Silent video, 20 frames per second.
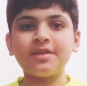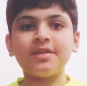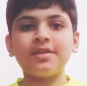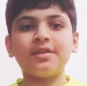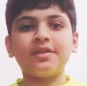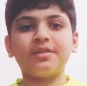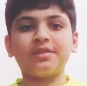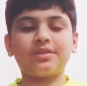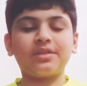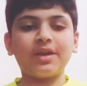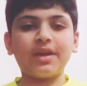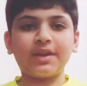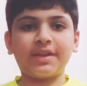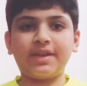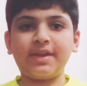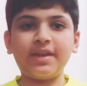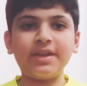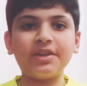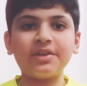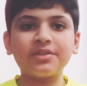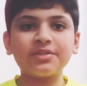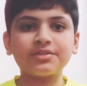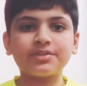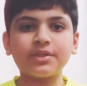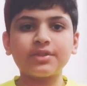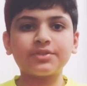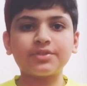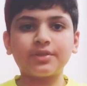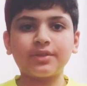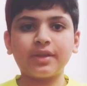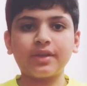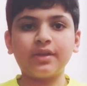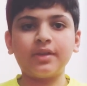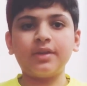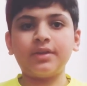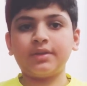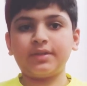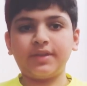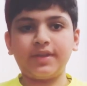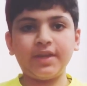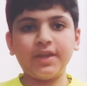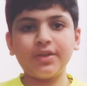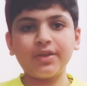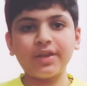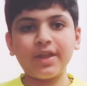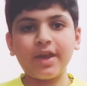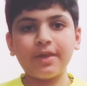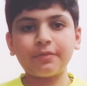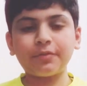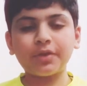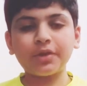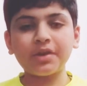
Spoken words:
the gears into the gear lever,